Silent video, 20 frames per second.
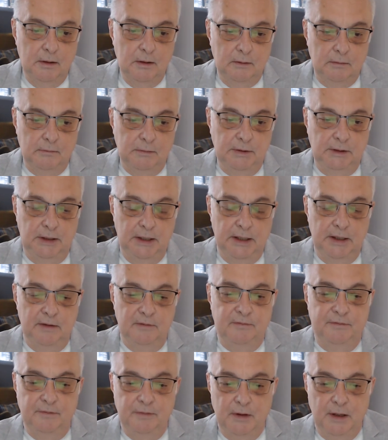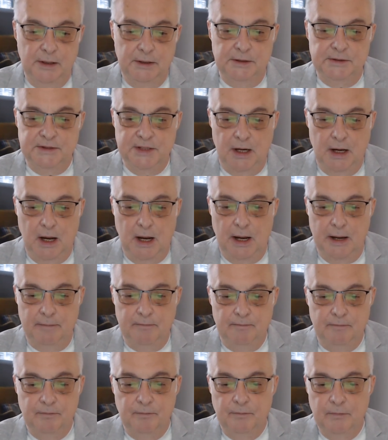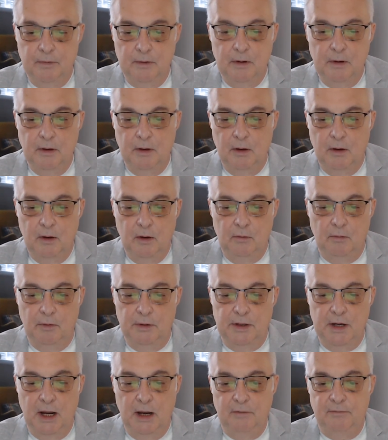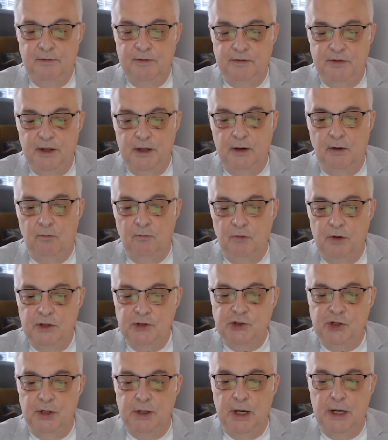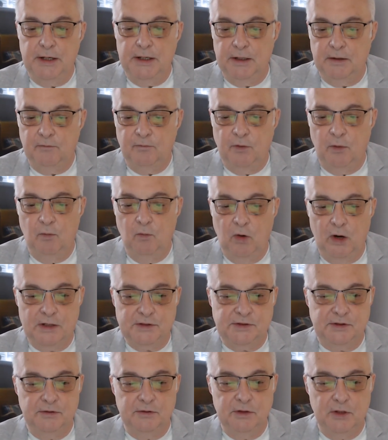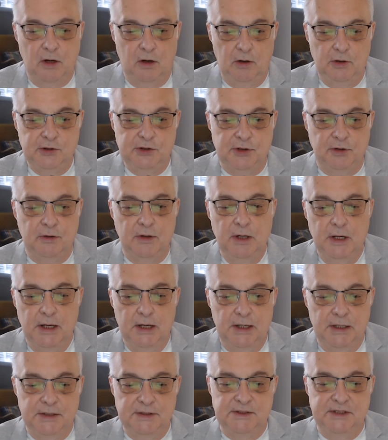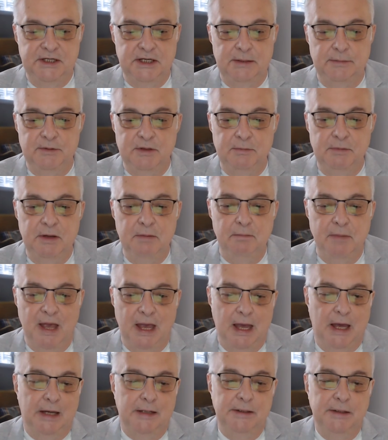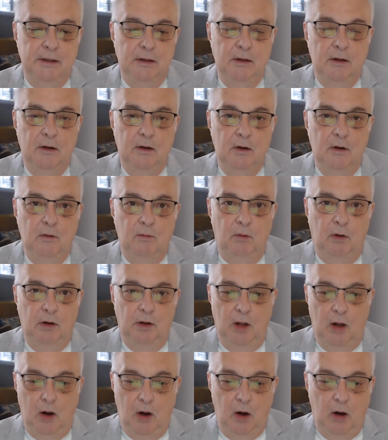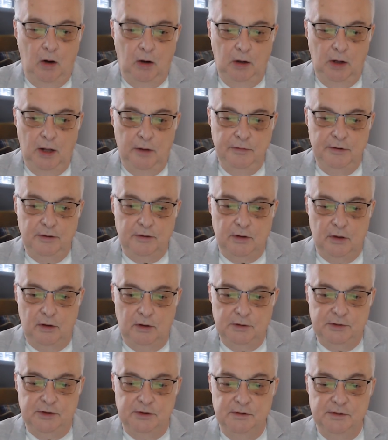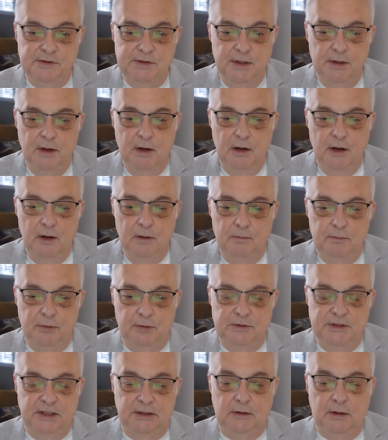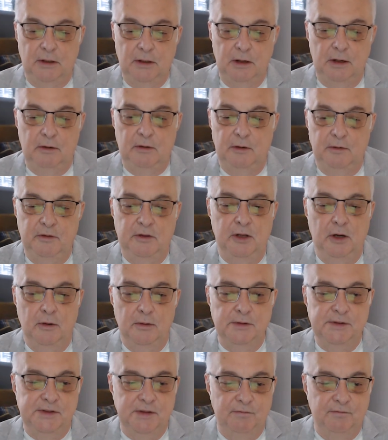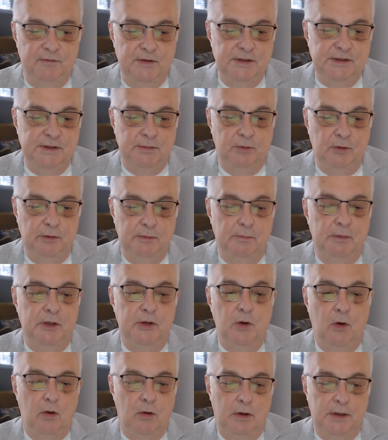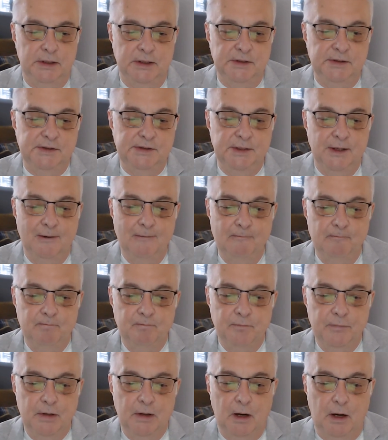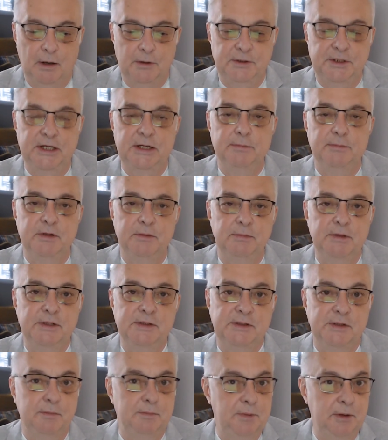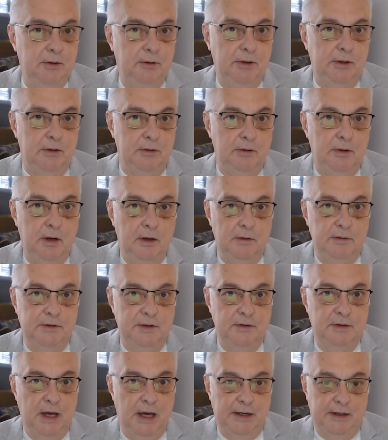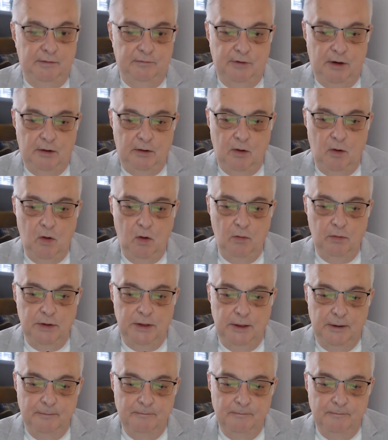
We live at a time when everything originating from Western culture is deemed to be bad, while all other cultures, particularly those of visible minorities, are deemed to be superior to that of our own.